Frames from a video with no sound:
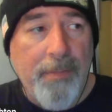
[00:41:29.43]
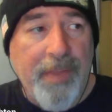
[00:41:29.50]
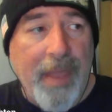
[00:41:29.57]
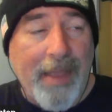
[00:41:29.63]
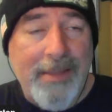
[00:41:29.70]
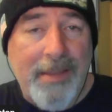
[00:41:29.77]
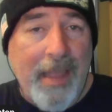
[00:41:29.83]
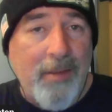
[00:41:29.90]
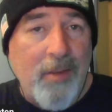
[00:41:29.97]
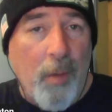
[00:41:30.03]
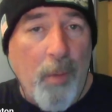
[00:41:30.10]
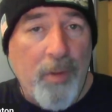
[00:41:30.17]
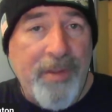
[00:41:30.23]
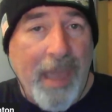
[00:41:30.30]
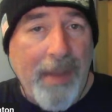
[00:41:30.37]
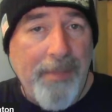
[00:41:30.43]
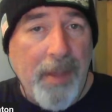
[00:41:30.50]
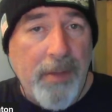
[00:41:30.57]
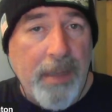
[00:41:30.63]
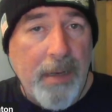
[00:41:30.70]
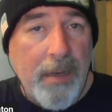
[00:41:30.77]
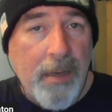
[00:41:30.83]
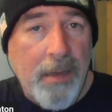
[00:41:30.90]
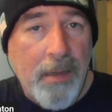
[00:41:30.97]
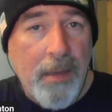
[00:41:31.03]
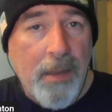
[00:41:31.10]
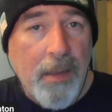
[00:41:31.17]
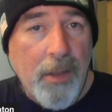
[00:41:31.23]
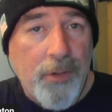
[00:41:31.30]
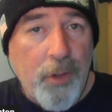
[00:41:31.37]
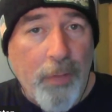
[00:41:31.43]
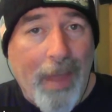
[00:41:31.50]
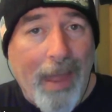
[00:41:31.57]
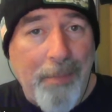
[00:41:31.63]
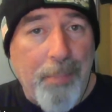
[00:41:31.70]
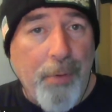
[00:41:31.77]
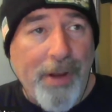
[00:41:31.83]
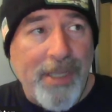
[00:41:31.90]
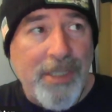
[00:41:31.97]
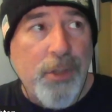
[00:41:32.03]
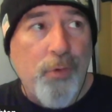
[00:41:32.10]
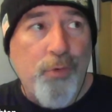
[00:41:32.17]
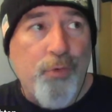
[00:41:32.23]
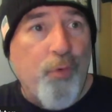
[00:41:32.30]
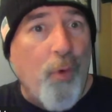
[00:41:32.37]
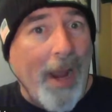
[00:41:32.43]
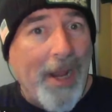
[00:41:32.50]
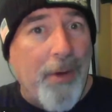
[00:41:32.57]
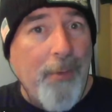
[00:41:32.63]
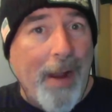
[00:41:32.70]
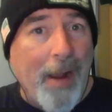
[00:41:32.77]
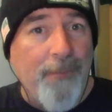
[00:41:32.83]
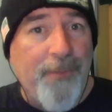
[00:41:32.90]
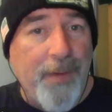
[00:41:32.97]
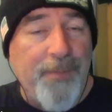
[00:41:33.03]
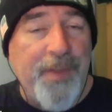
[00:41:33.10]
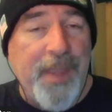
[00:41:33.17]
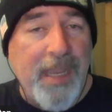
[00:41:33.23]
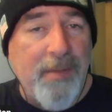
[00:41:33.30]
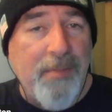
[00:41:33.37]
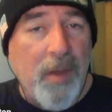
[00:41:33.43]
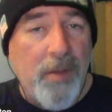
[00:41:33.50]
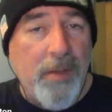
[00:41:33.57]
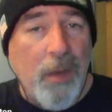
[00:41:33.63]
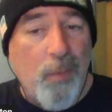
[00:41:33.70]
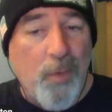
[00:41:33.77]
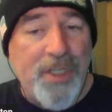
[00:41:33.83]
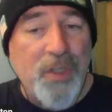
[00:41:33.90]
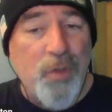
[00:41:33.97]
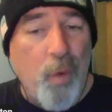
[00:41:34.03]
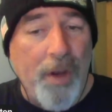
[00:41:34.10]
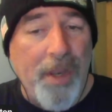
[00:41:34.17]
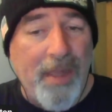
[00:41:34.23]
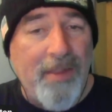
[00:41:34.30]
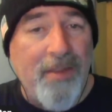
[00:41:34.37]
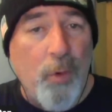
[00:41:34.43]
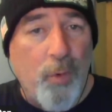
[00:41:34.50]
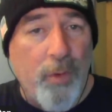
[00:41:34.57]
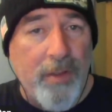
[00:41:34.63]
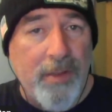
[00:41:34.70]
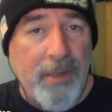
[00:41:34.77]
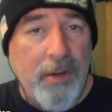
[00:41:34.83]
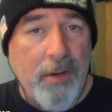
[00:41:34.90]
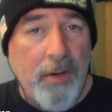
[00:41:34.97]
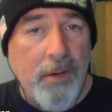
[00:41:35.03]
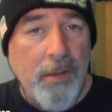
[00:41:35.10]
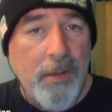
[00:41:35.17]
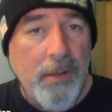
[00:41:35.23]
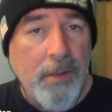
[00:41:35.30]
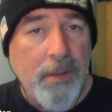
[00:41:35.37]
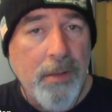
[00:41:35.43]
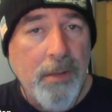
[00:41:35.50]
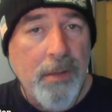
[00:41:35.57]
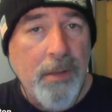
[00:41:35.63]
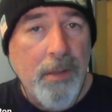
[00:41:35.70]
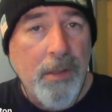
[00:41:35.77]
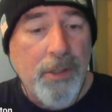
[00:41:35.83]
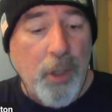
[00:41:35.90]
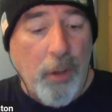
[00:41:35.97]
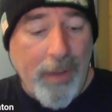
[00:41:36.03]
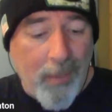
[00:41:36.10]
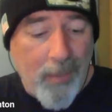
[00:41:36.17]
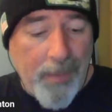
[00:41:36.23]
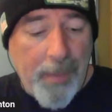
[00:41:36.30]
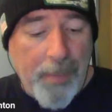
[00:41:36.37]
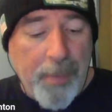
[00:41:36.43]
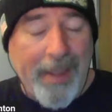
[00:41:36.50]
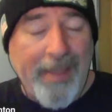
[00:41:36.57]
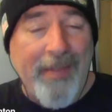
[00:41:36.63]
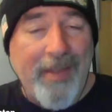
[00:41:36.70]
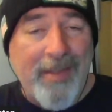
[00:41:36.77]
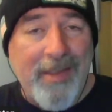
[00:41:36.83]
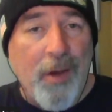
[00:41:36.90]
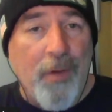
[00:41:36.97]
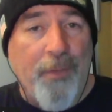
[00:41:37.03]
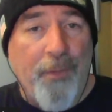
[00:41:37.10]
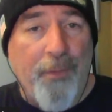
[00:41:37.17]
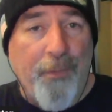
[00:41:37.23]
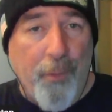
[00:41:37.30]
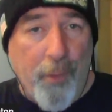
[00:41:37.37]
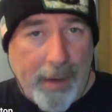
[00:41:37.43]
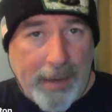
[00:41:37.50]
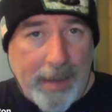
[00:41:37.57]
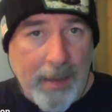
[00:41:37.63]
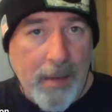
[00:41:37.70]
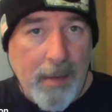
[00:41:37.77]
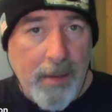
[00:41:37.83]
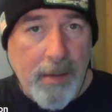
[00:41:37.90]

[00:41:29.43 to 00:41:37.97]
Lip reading: That's almost 10 million. So that brings you right around 15 million, which is what he's due this year. So he would be playing this year for free.